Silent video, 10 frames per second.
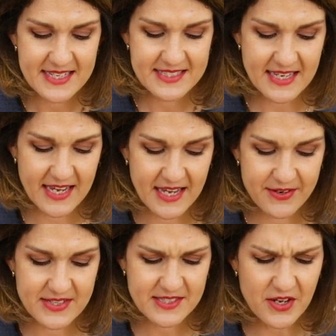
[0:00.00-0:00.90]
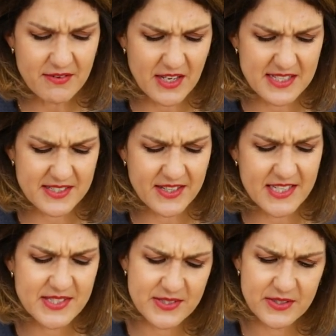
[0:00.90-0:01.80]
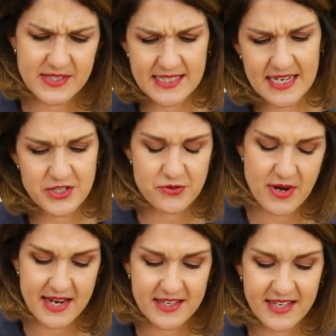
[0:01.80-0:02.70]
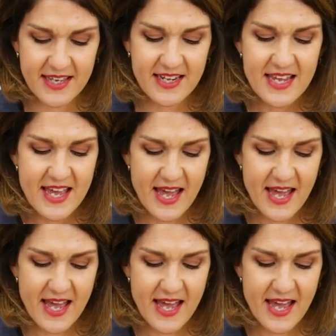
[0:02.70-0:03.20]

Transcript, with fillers: So it's kind of like dinosaur slash dragon,